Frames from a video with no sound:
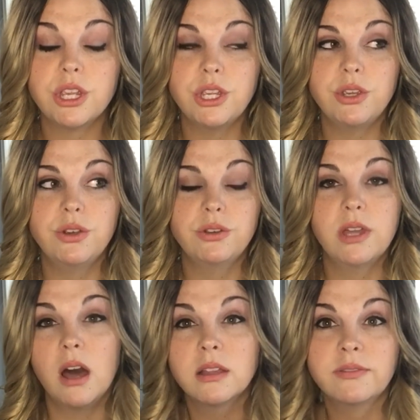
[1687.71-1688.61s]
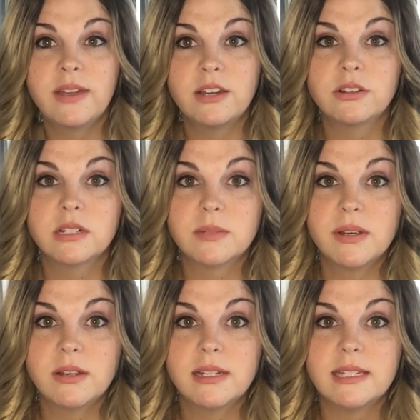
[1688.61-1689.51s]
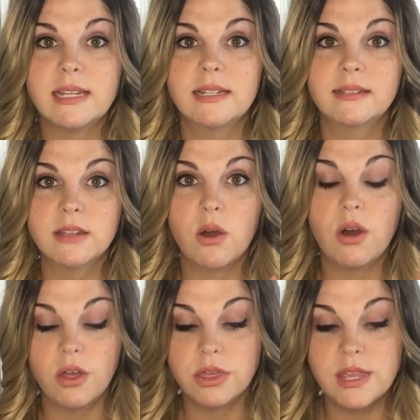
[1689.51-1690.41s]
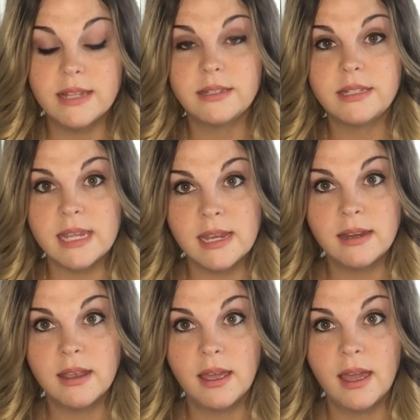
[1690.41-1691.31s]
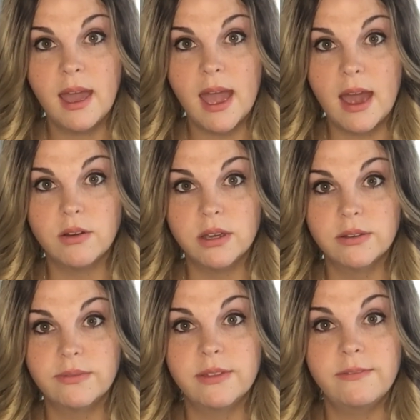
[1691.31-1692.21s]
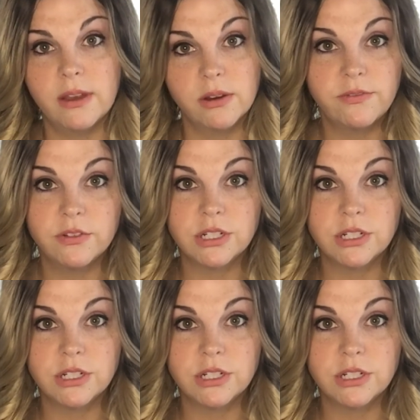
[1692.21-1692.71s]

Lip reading: the Ollivander experience is the scene out of the very